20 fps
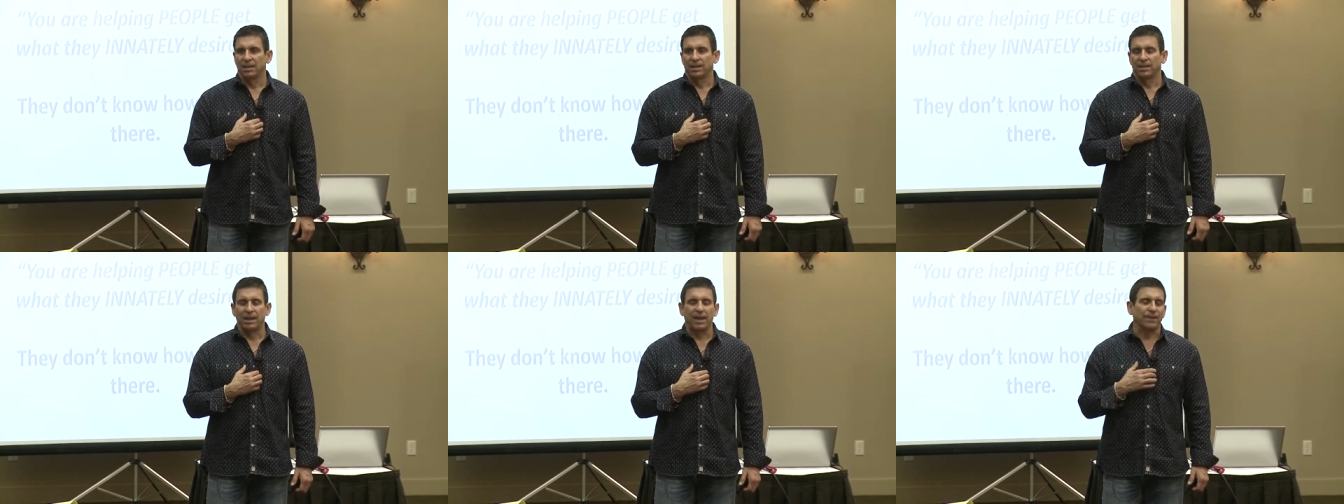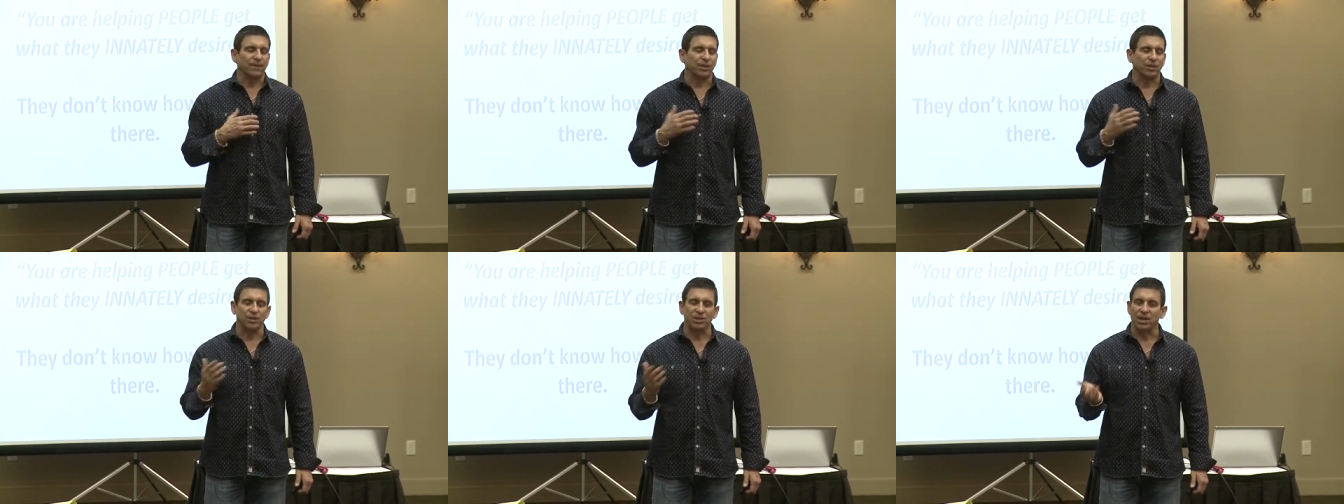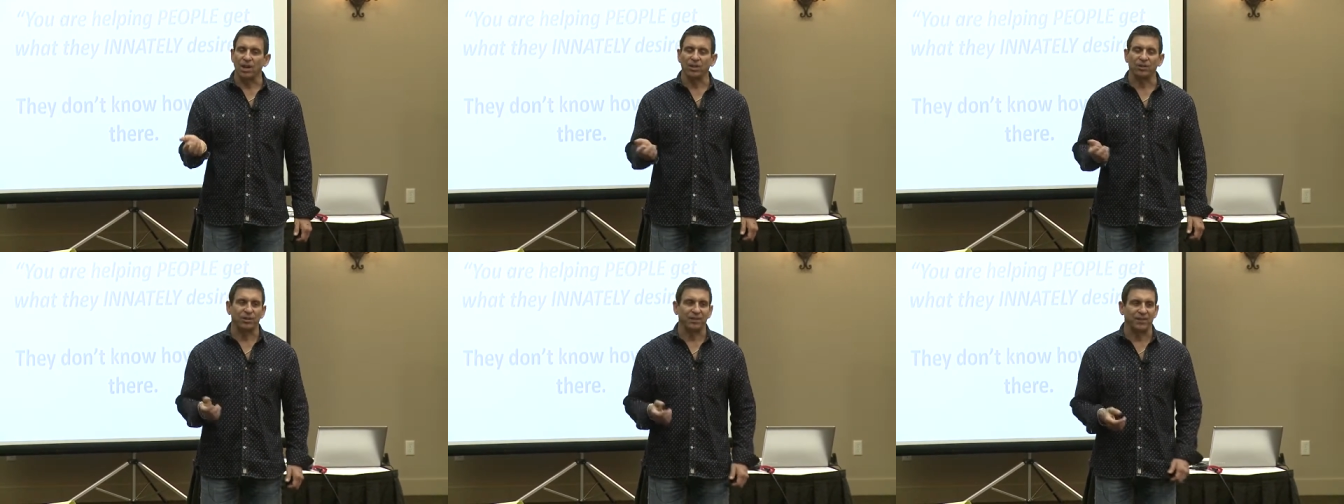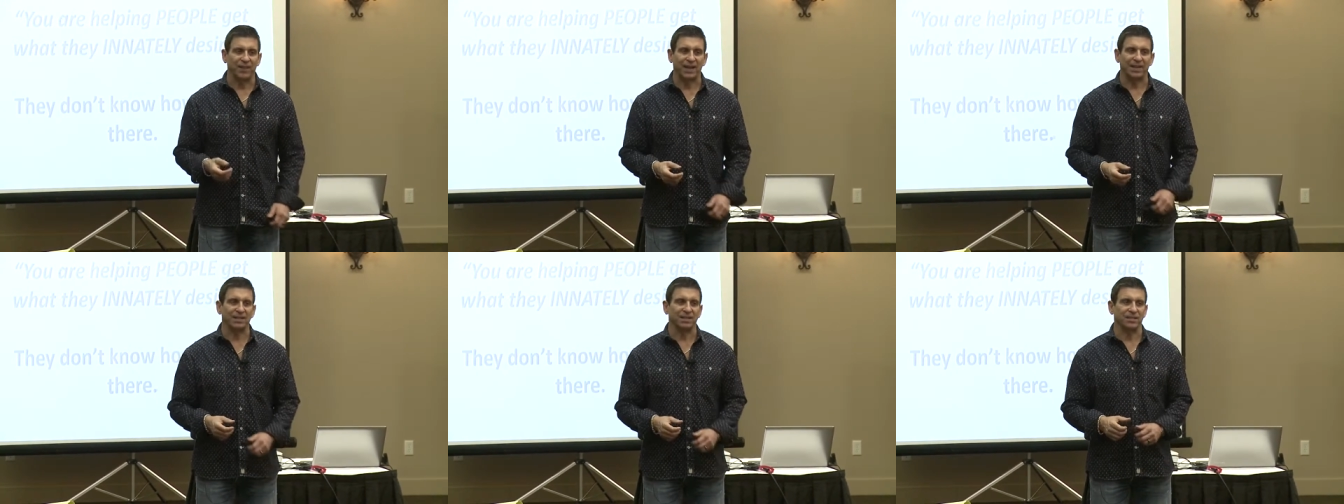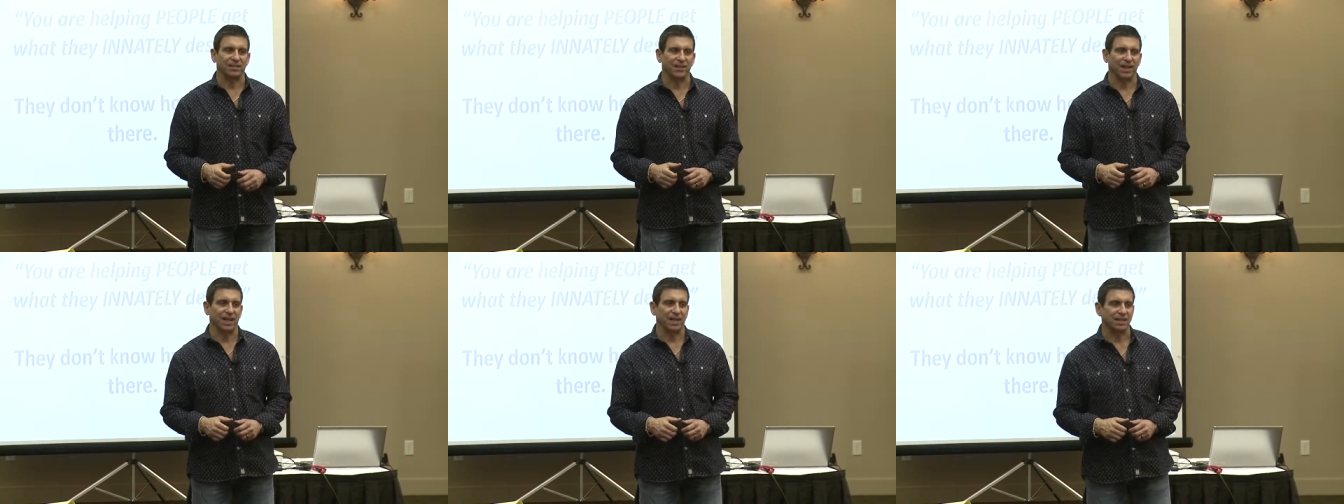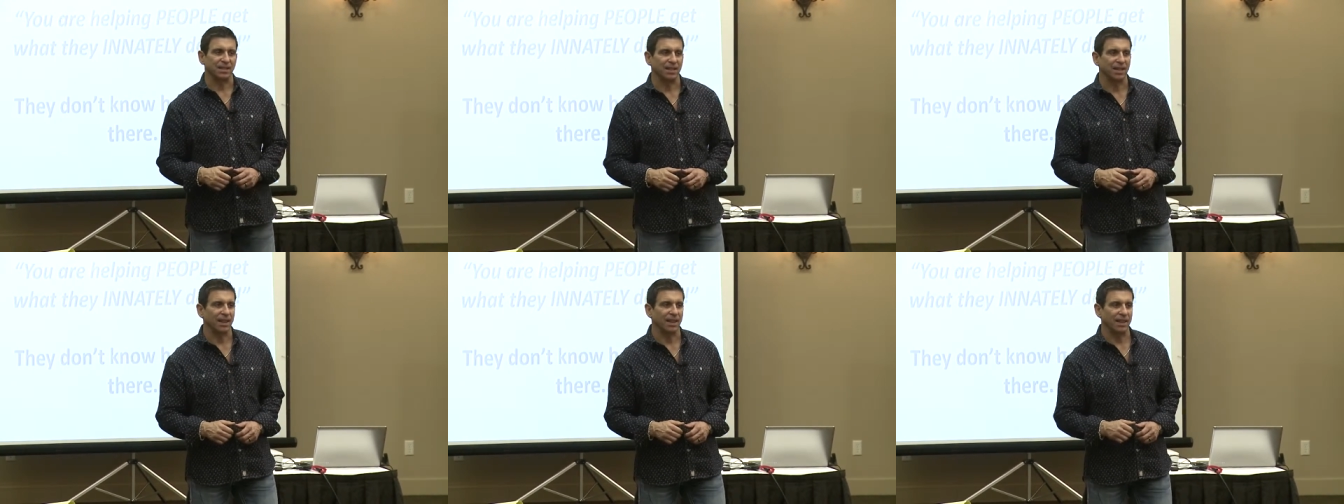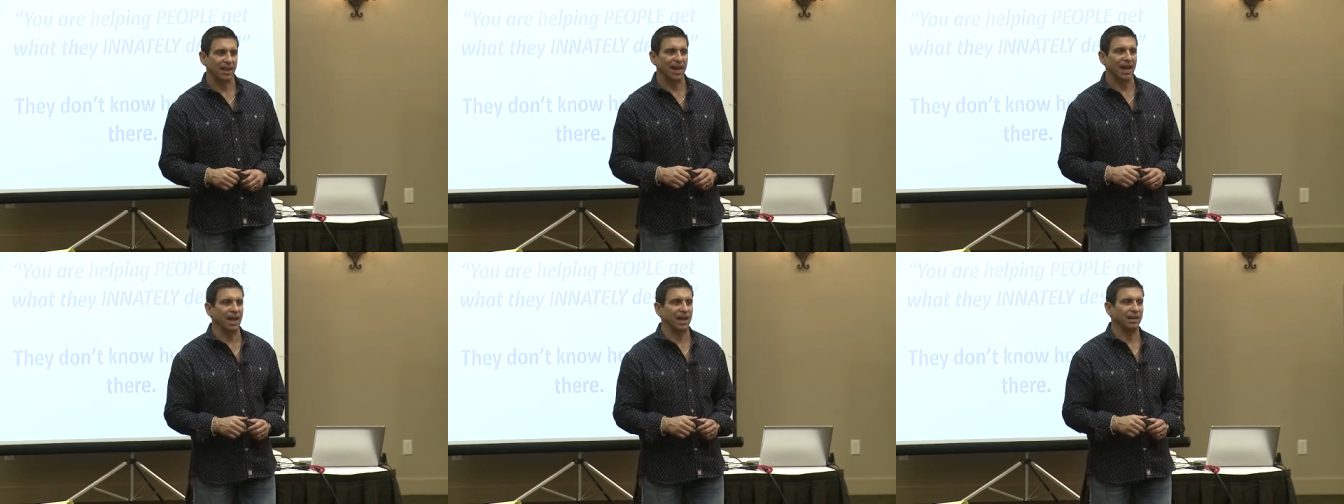then there's no defensiveness.
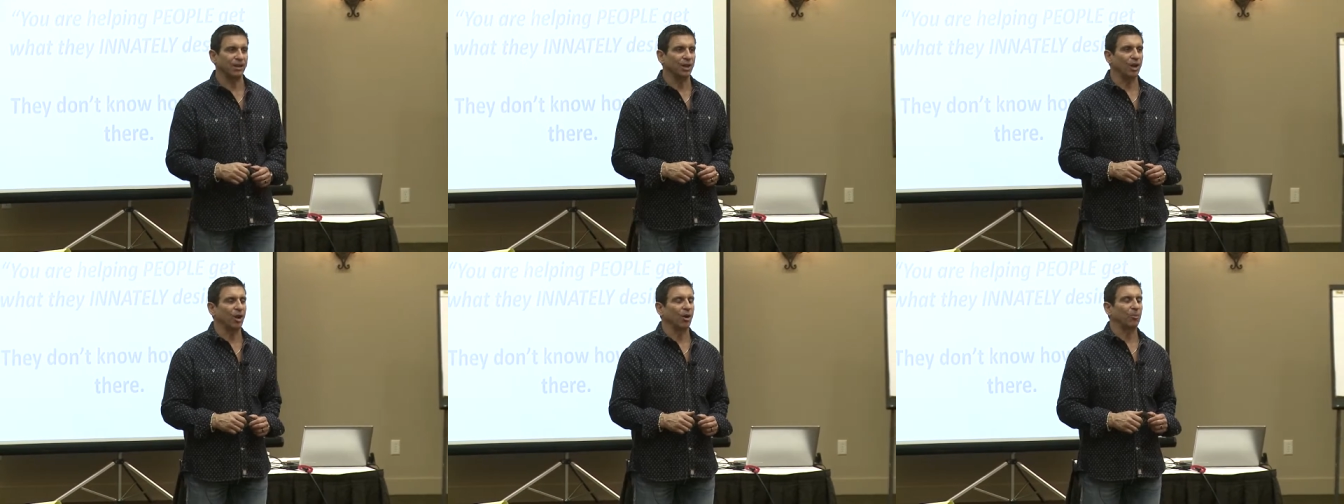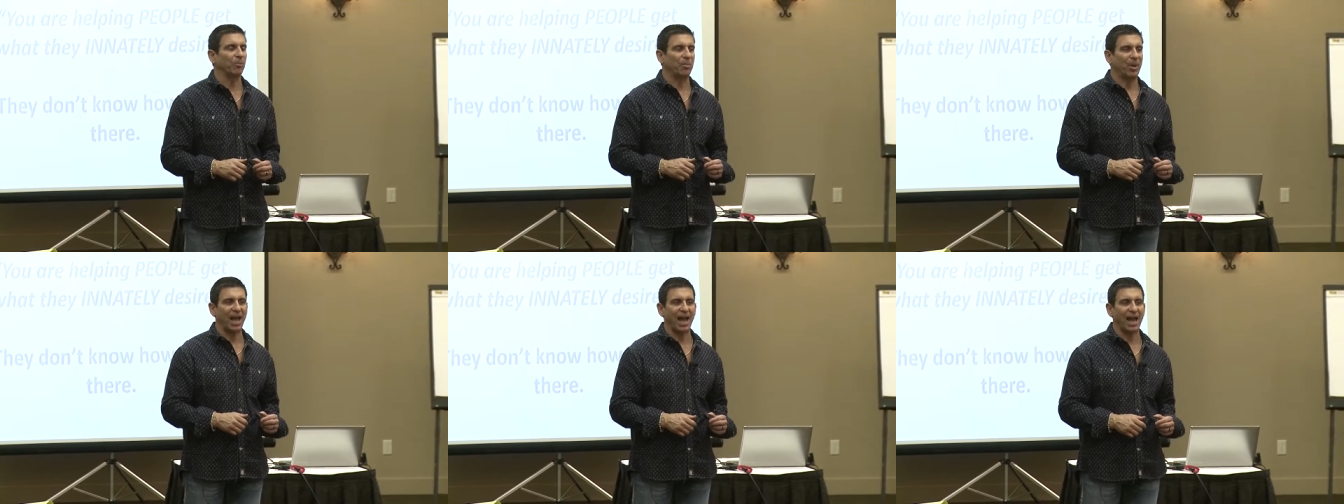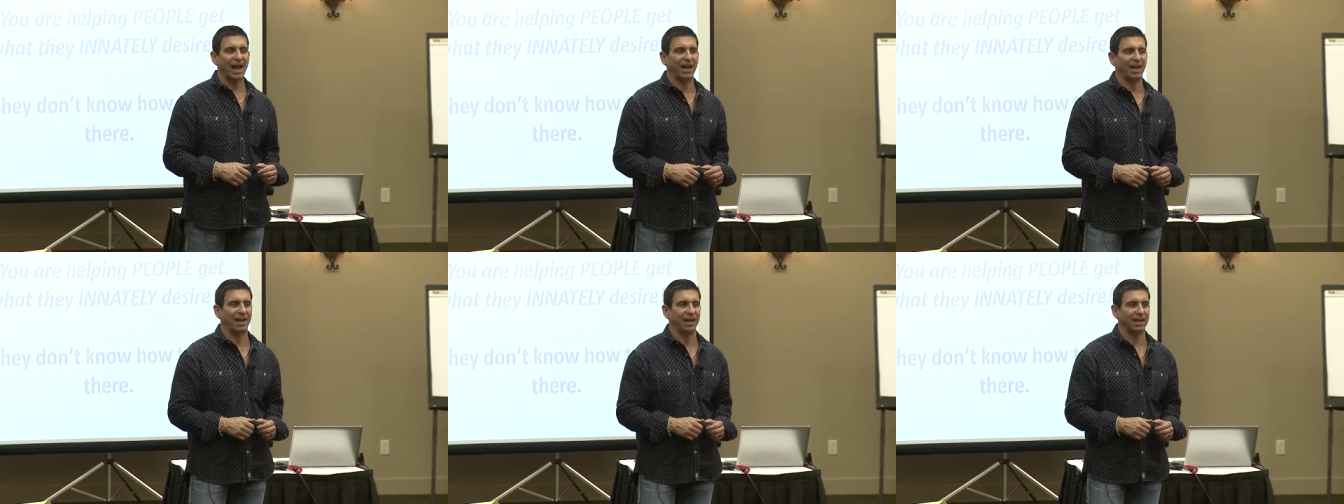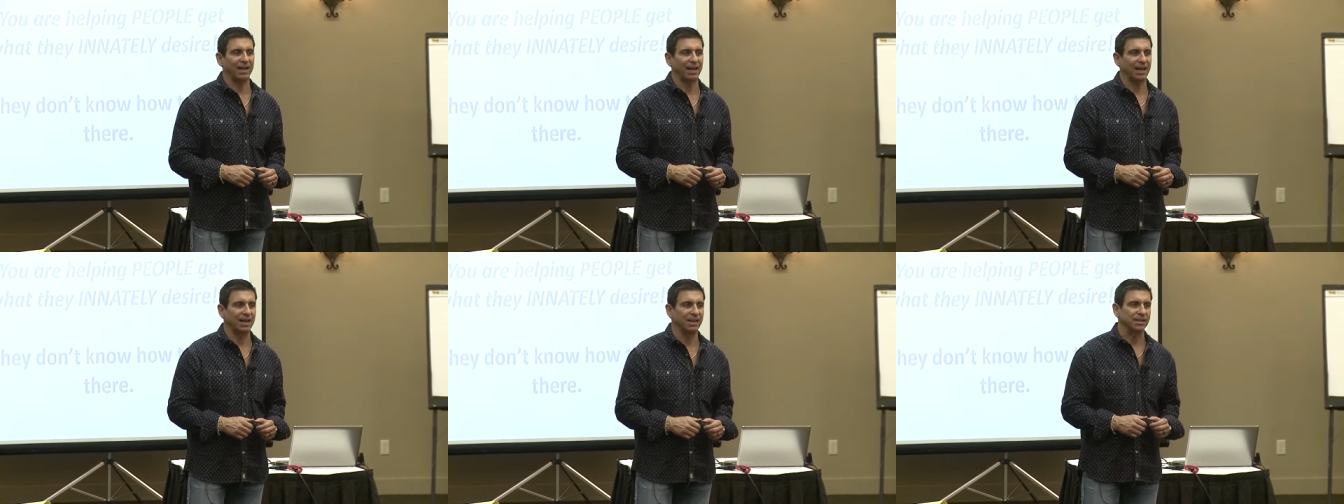Then you don't panic